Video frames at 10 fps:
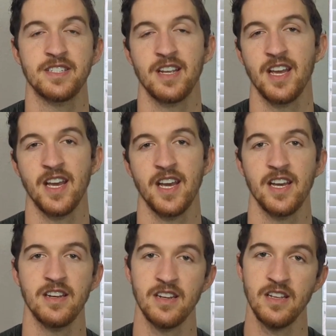
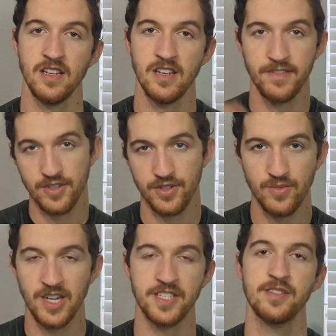And if you do
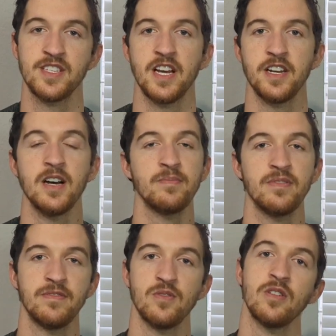want to sign up
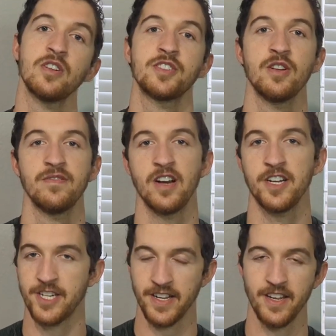for SoFi
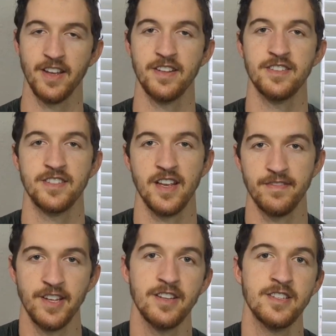Checking and
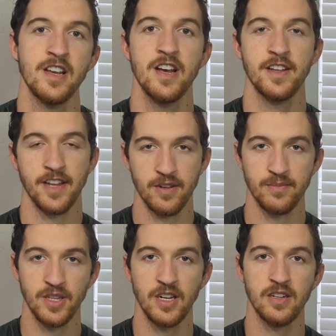Savings down
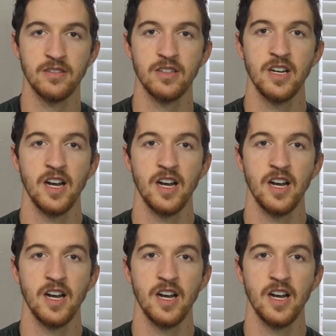below,